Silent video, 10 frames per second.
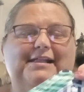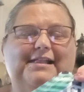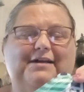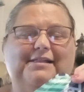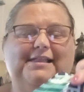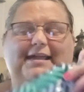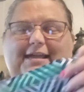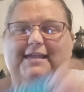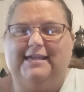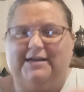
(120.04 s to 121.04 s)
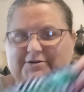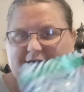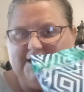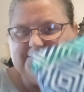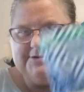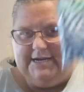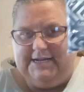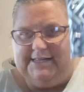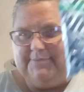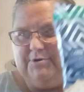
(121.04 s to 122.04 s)
So it's stinking cute.
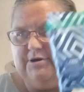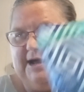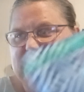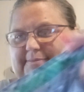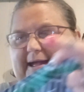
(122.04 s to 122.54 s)
Reusable ice